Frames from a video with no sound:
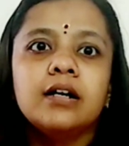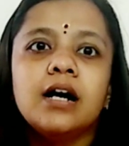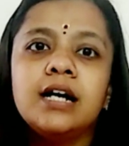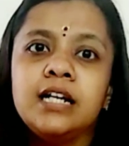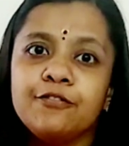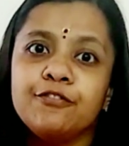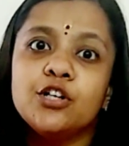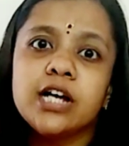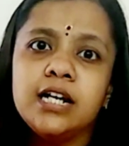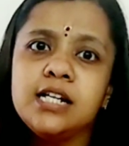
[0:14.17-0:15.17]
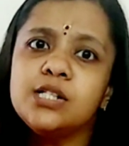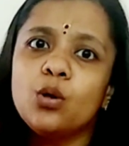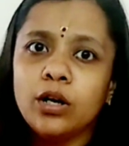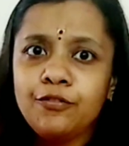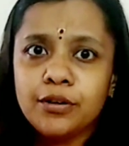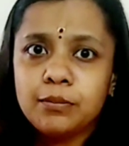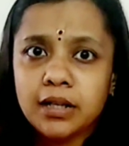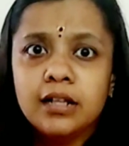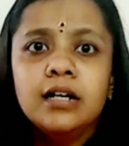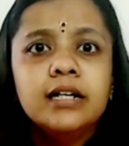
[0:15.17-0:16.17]
And if your child is
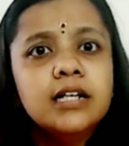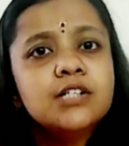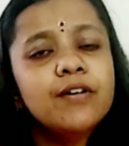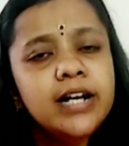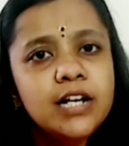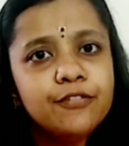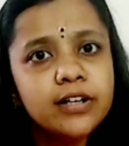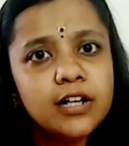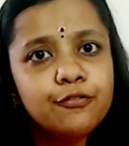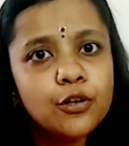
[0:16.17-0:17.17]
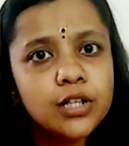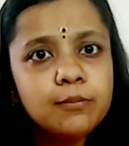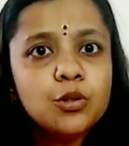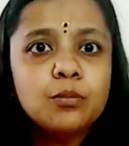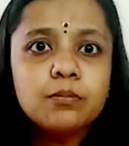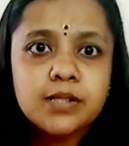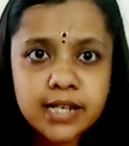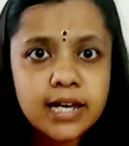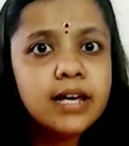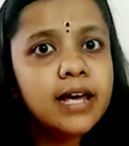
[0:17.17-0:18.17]
non-verbal, it is very difficult for them to
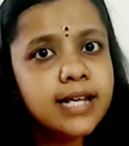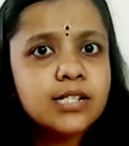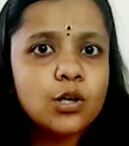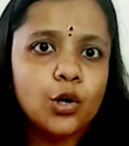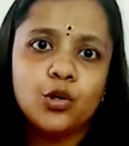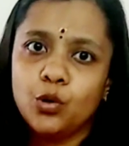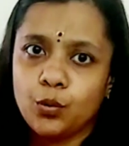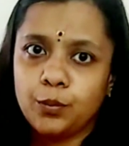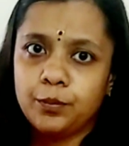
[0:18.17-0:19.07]
say yes or no.